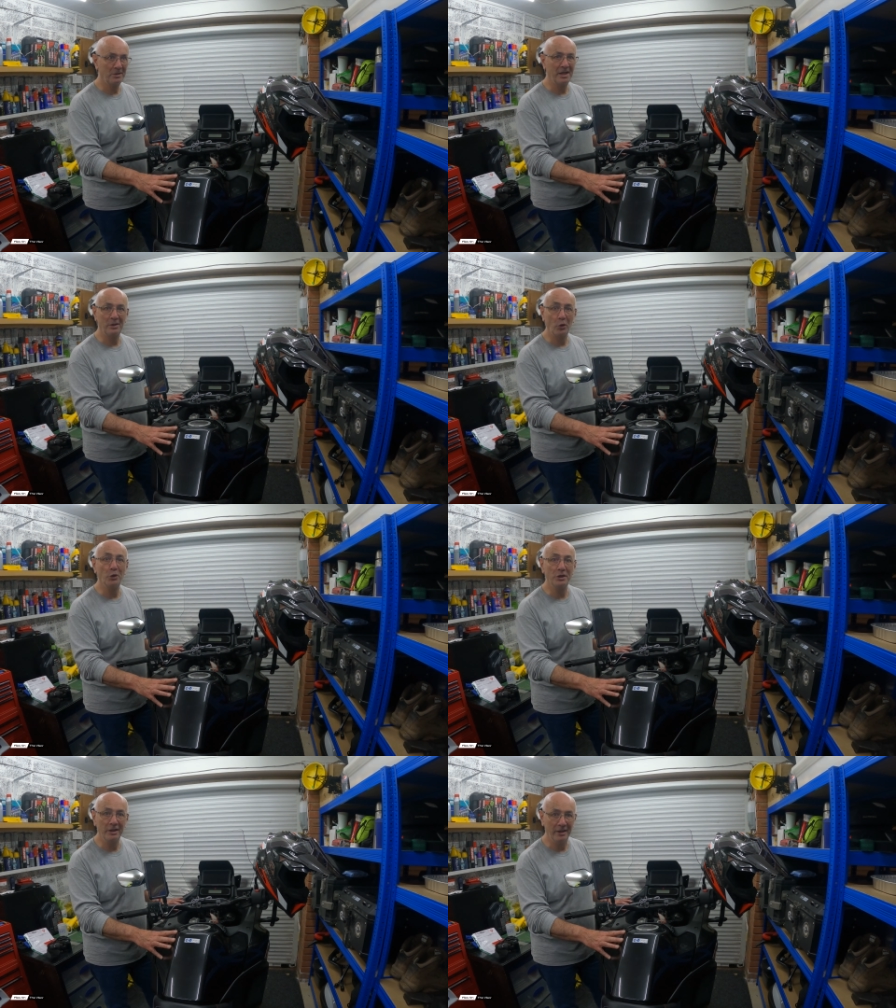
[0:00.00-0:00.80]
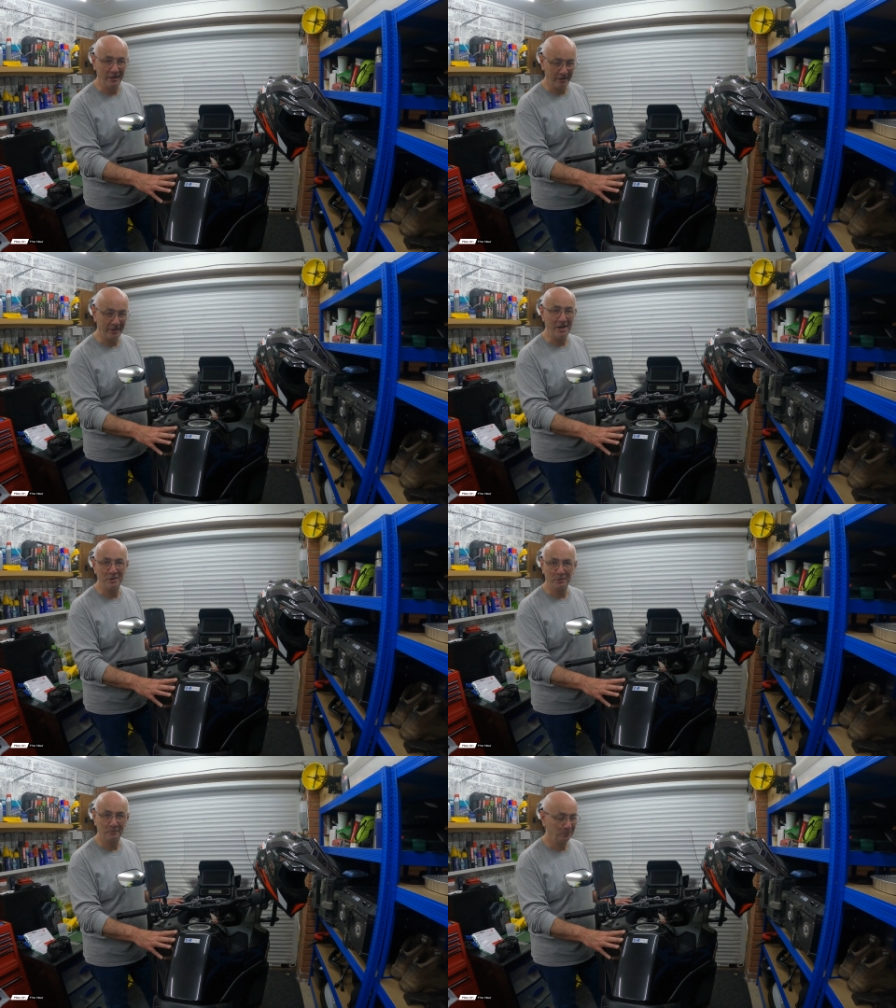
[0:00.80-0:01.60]
technology geek, I
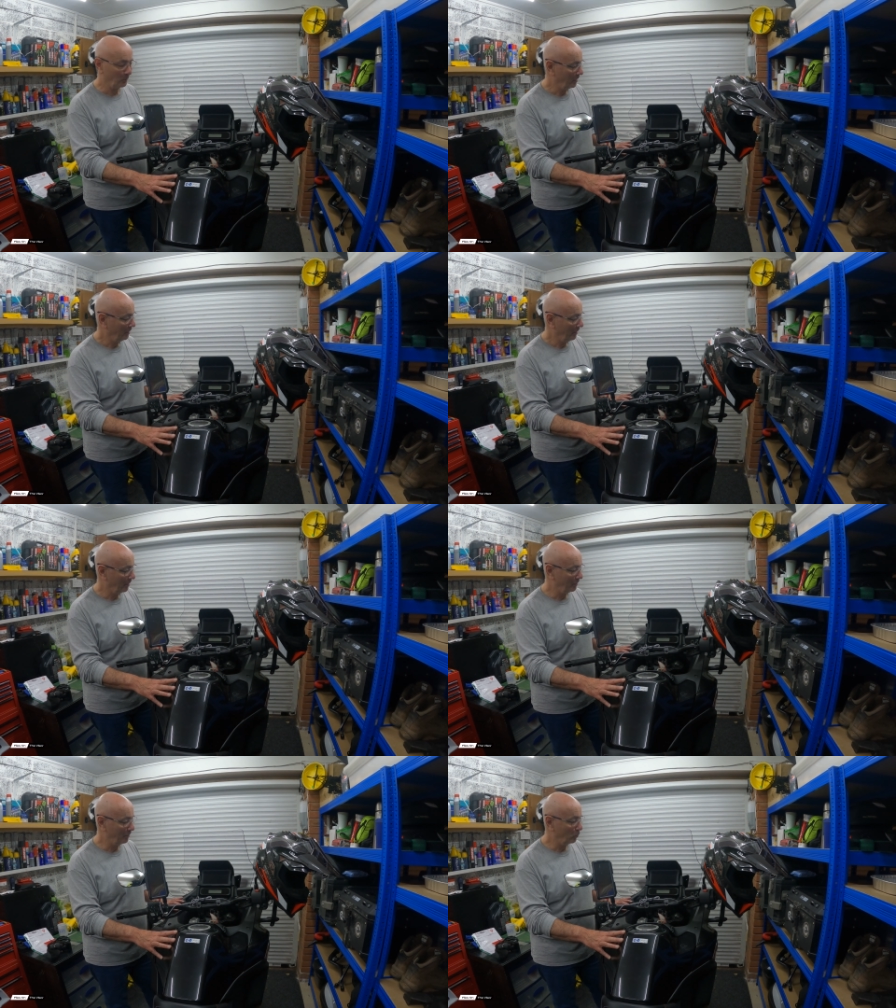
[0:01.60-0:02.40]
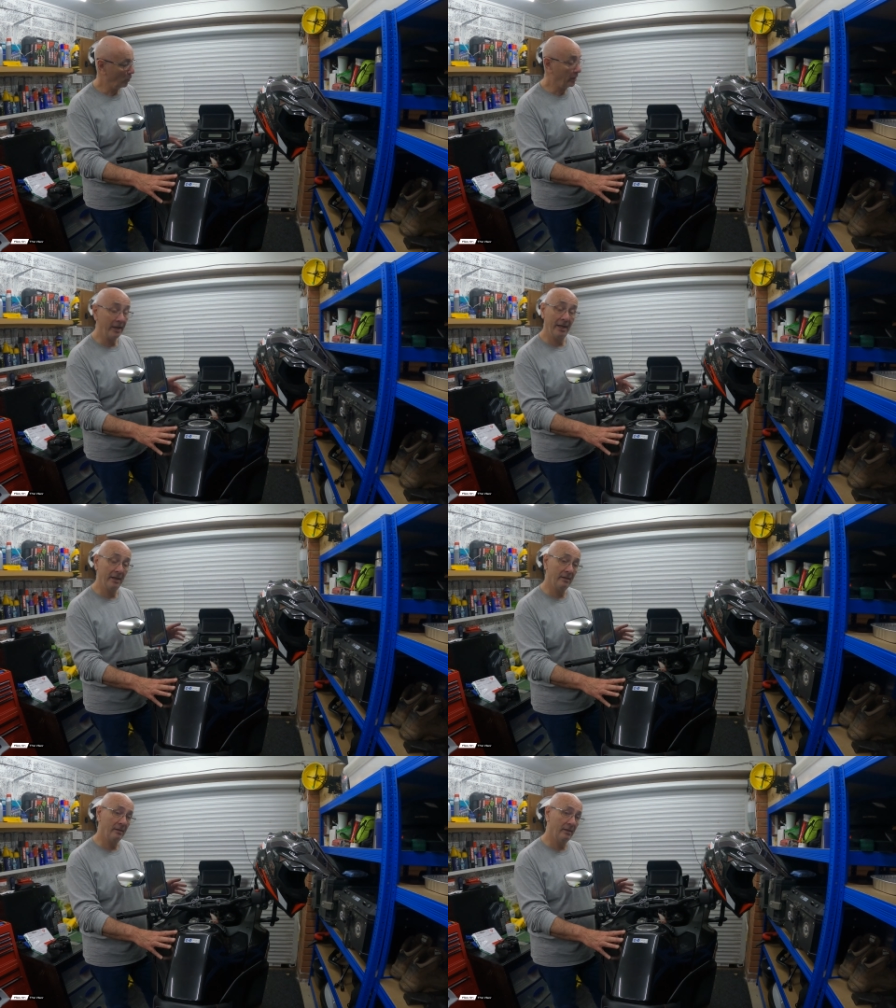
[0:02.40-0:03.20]
guess, I wanted to
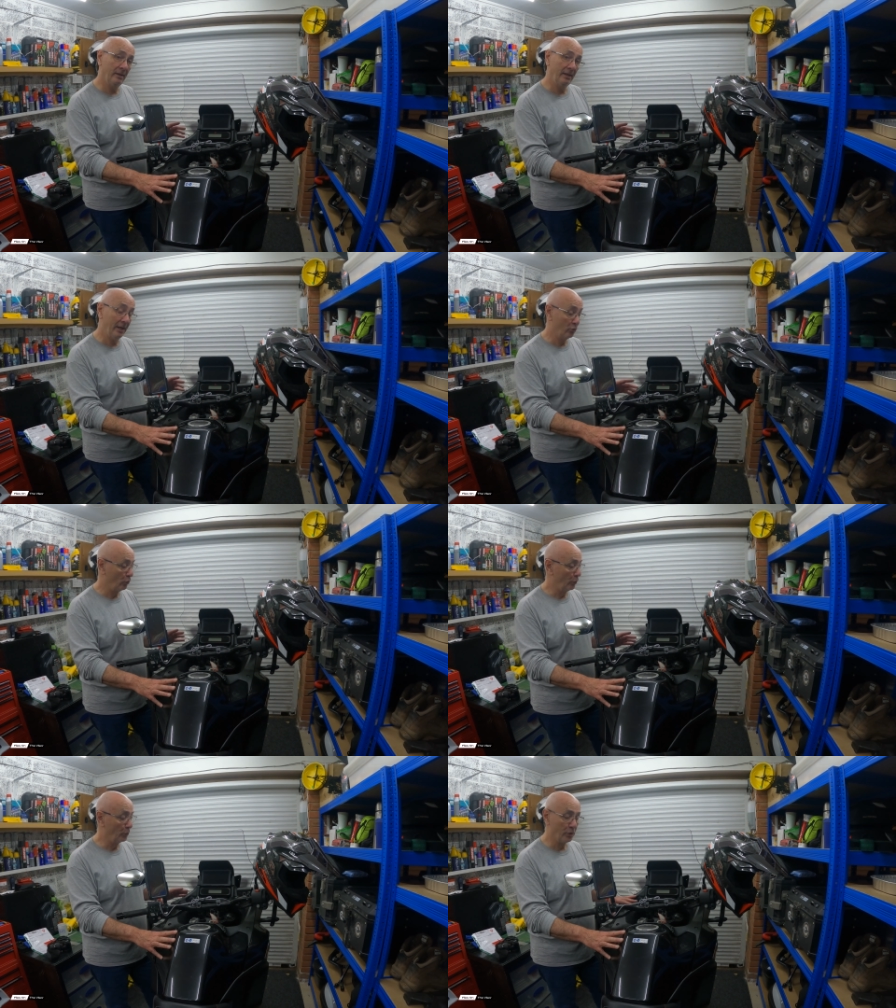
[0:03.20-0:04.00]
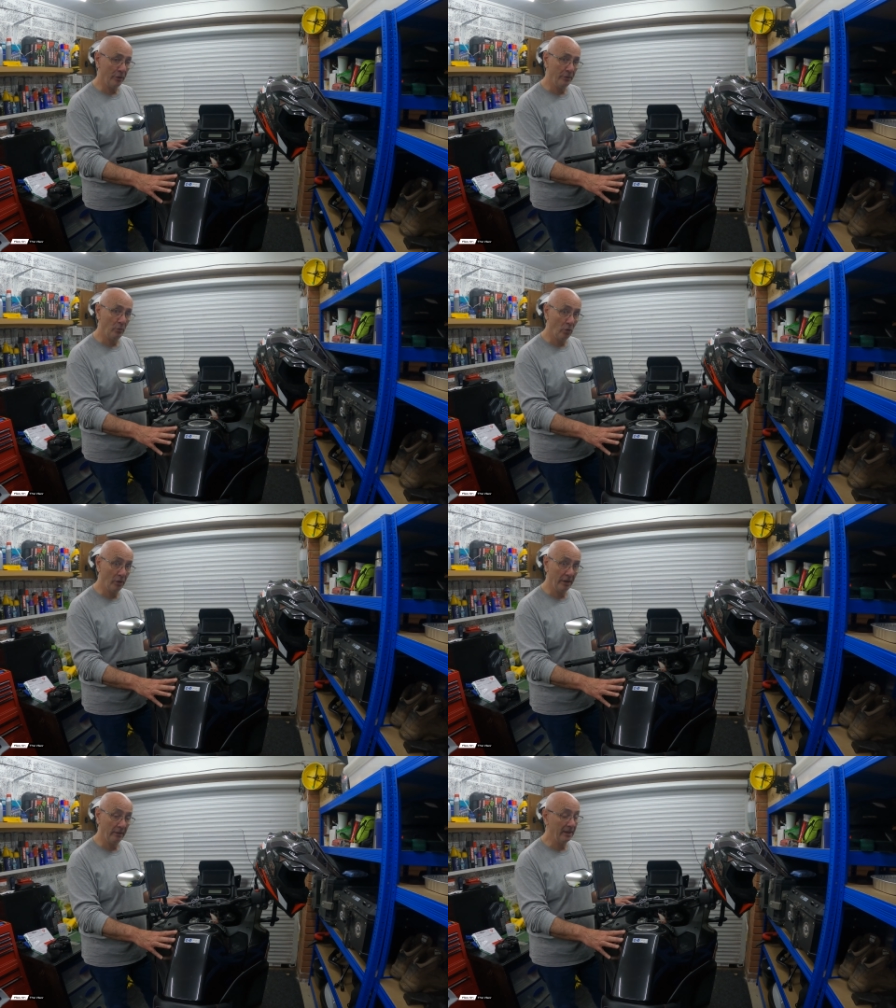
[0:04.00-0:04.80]
get the Android Auto
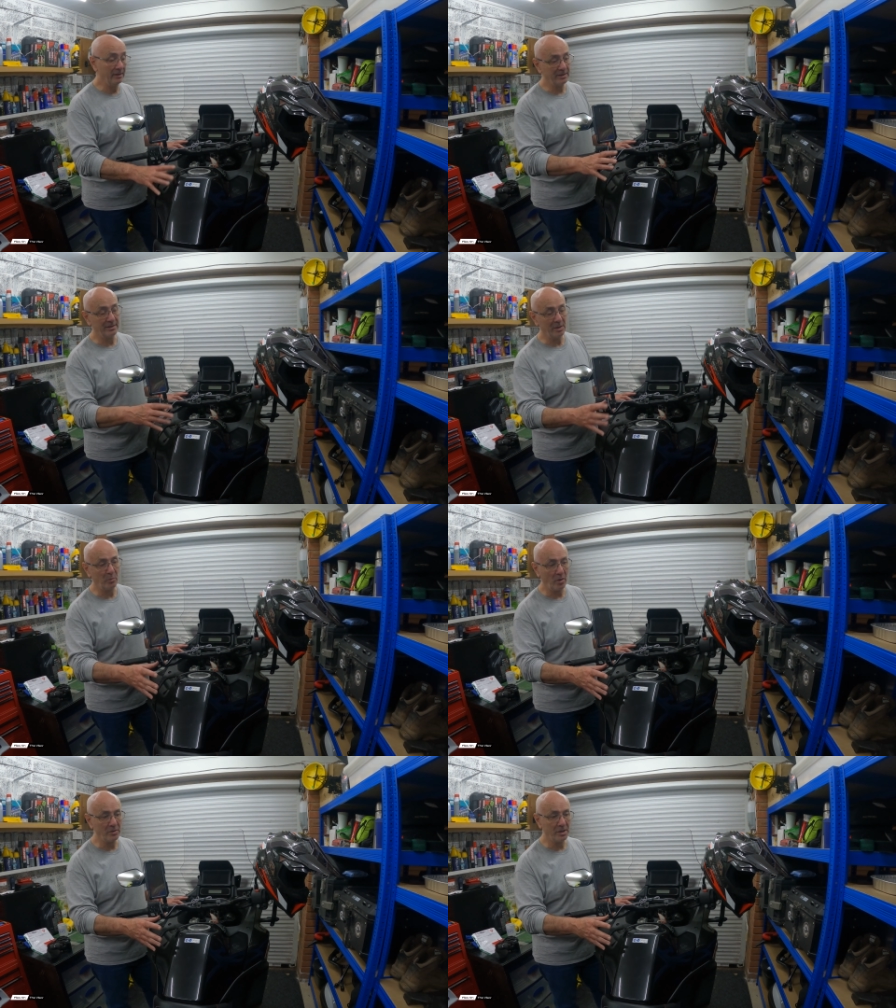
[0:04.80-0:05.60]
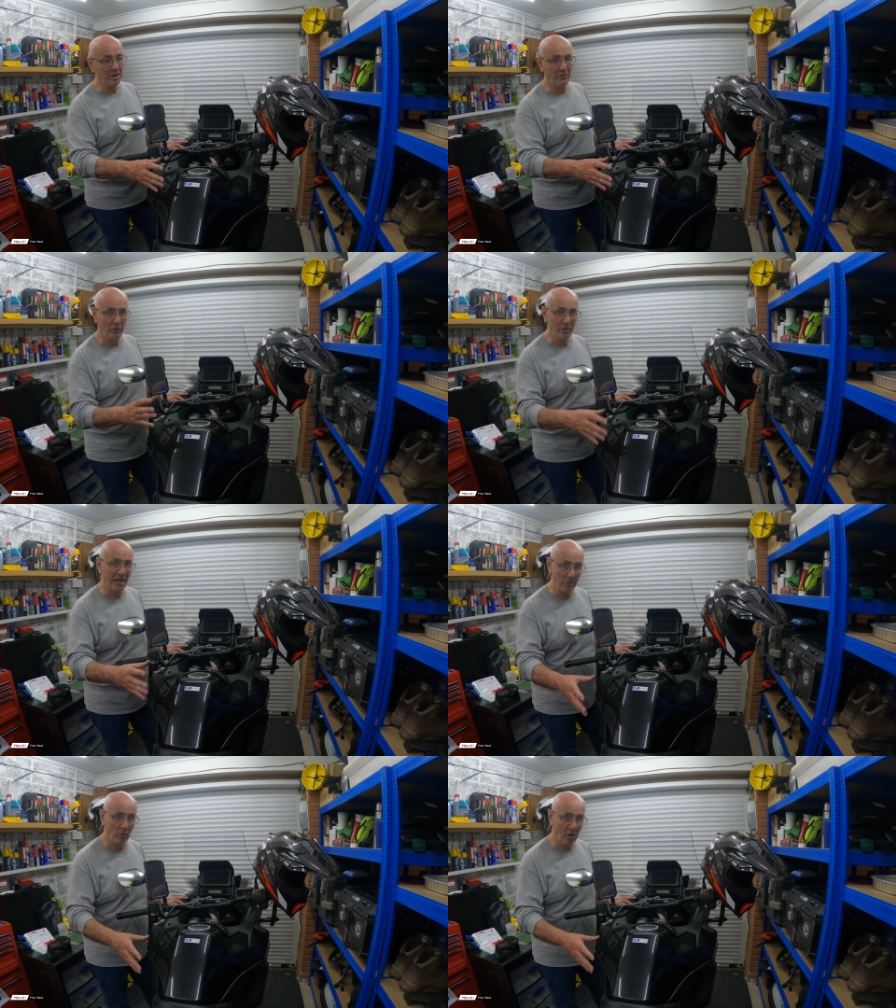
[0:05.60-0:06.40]
working. Now it's the same process if you're
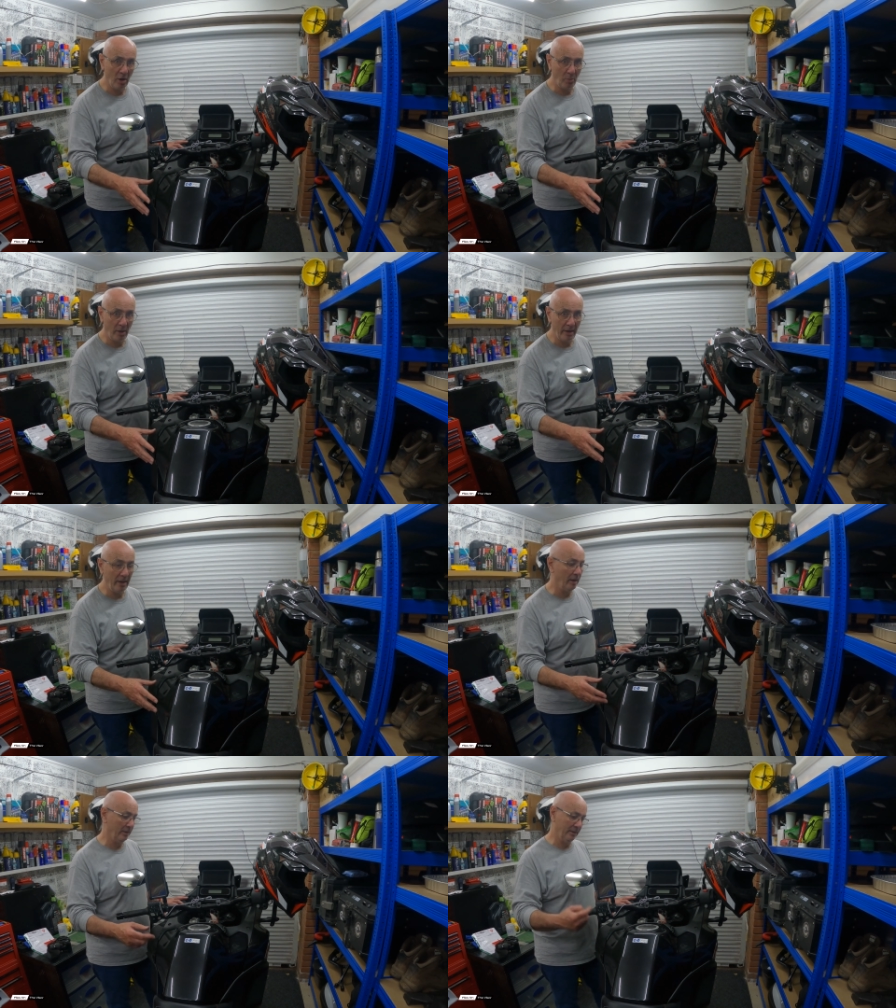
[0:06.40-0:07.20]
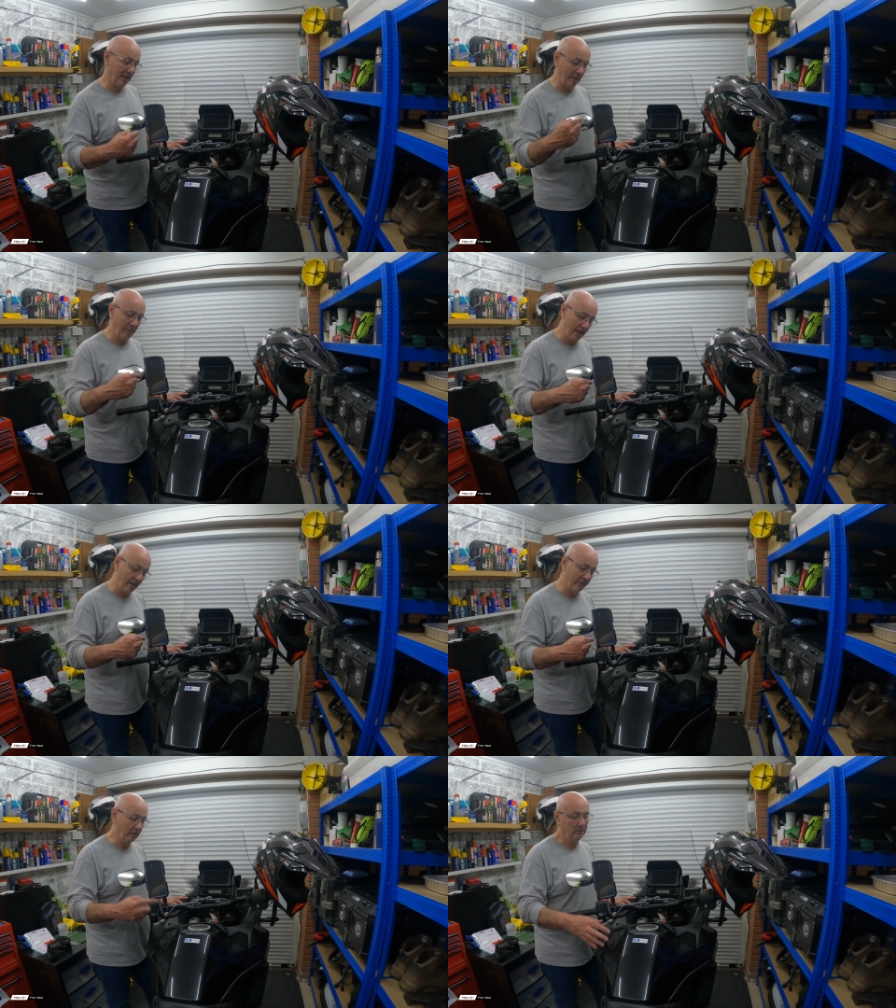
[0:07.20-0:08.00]
using Apple CarPlay, I just happen to
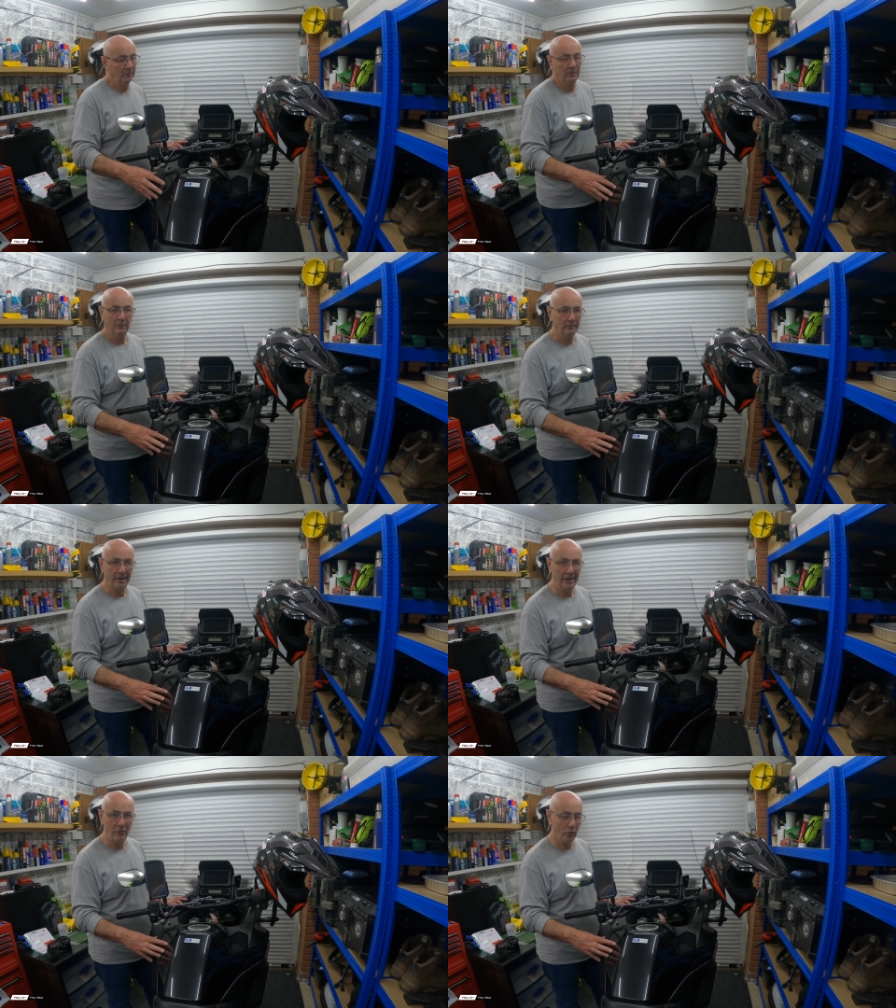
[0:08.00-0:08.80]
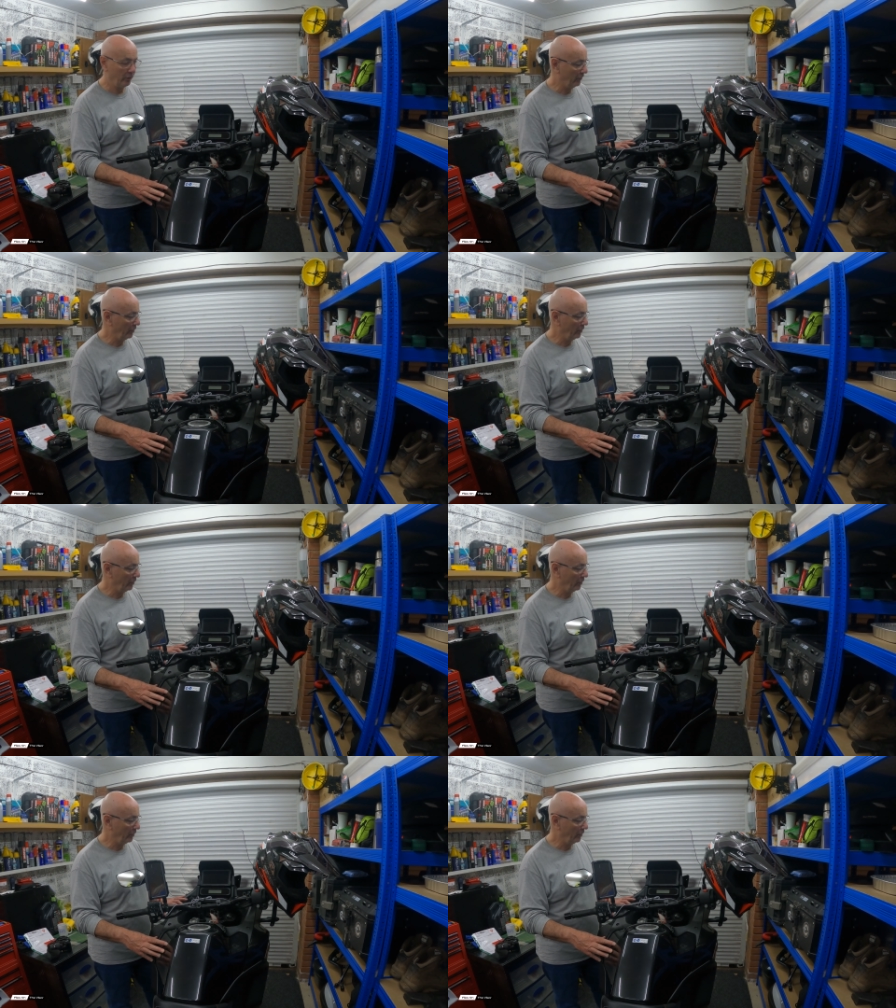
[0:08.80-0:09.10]
have an Android